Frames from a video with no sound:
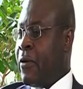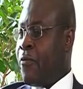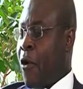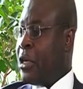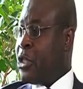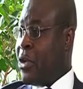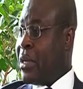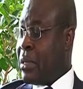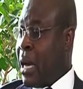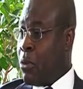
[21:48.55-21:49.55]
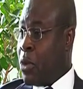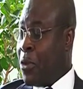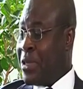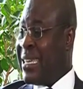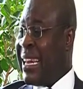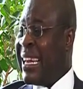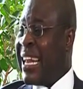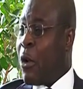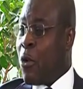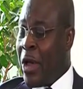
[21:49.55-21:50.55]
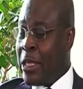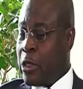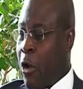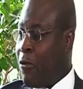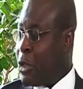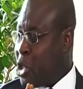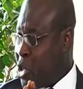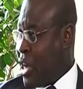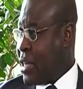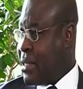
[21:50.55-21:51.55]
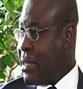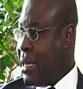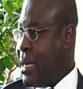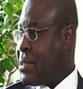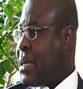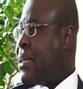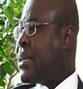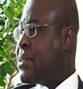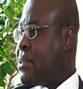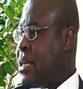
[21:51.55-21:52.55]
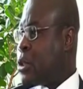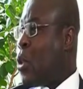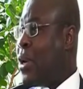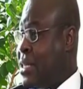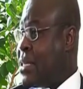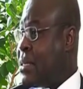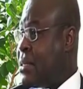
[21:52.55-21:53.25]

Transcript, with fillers: foreign trade, uh, we always say the language of trade is standards, is quality.